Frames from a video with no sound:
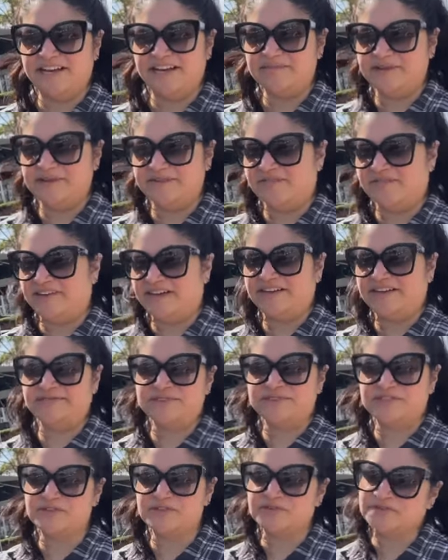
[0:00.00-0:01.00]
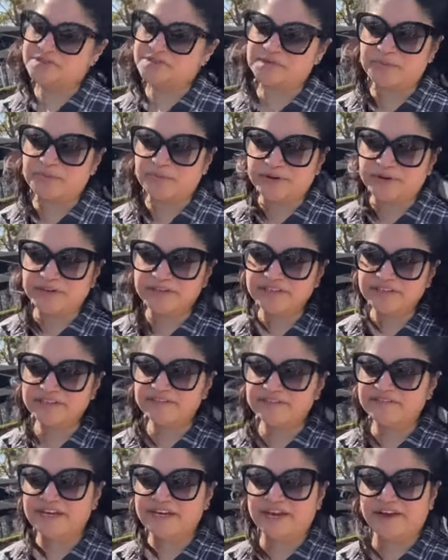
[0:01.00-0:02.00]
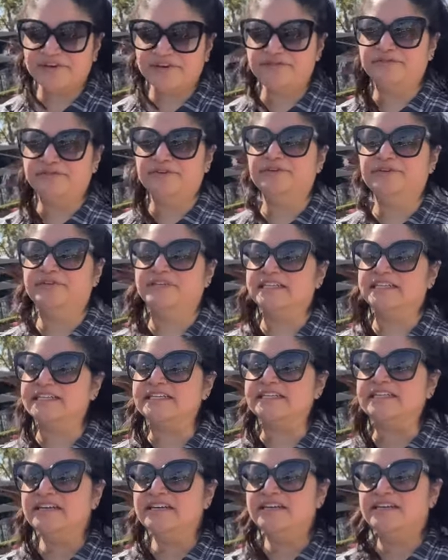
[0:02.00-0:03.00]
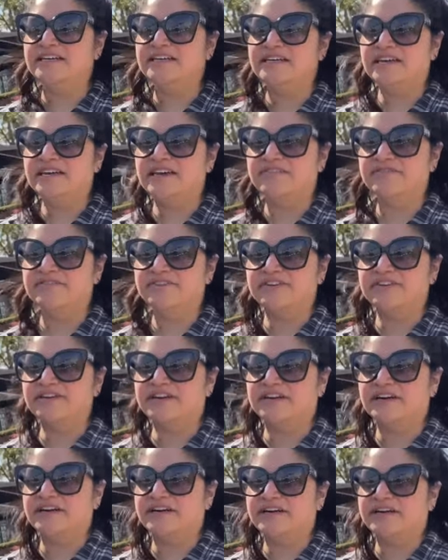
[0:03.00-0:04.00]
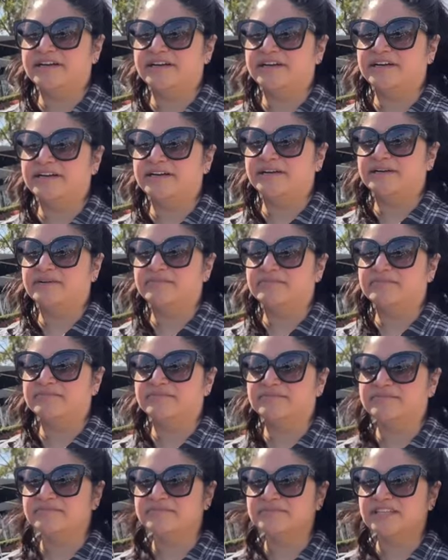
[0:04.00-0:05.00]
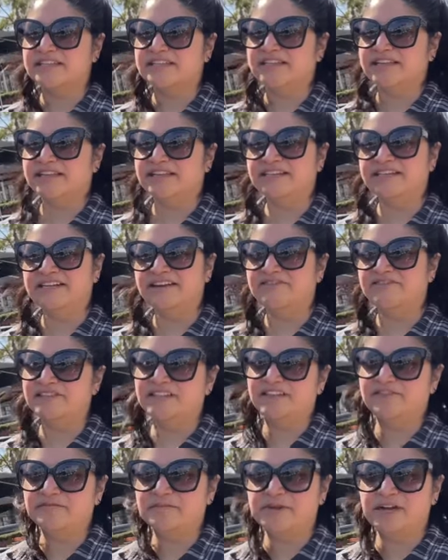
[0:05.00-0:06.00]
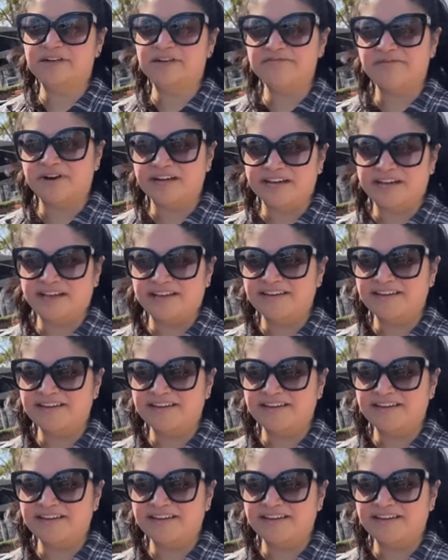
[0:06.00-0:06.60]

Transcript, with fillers: I mean, Fady was so supportive and helpful, and he never, um, like, he never left me on red.